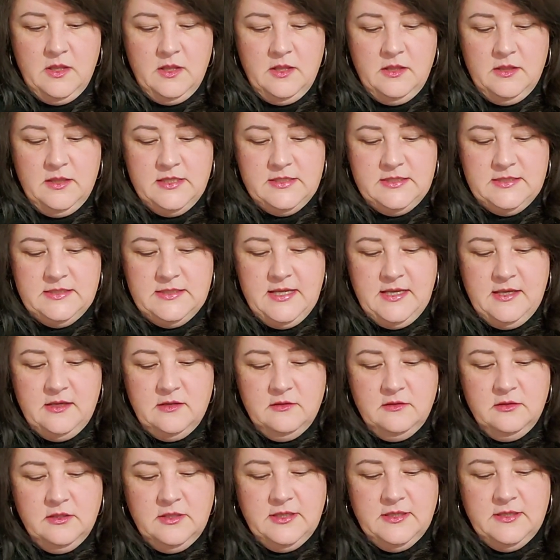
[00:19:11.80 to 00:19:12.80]
Let's take a
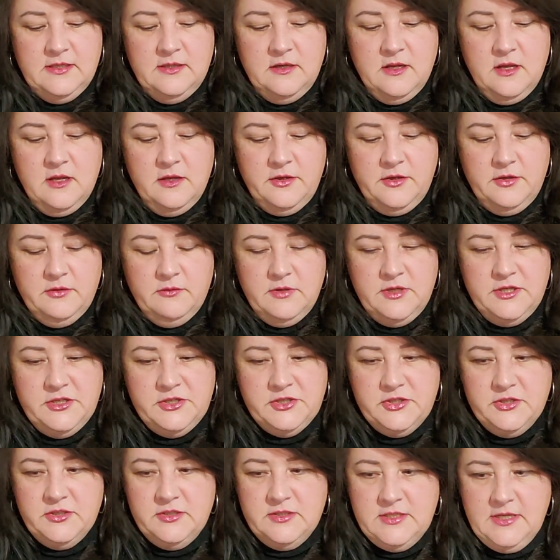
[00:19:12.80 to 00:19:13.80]
look at
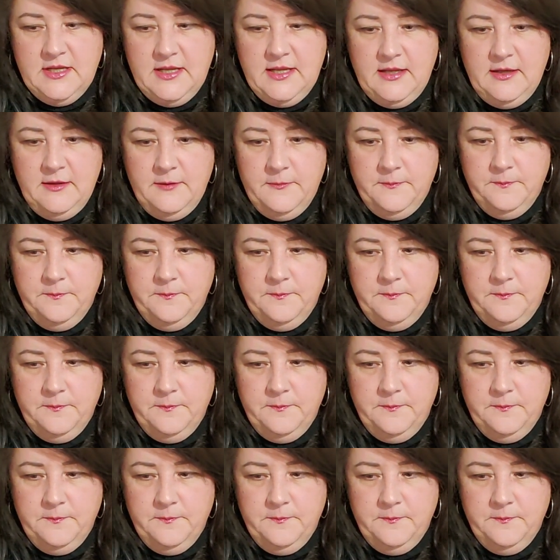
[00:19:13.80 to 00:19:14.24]
Inauguration Day.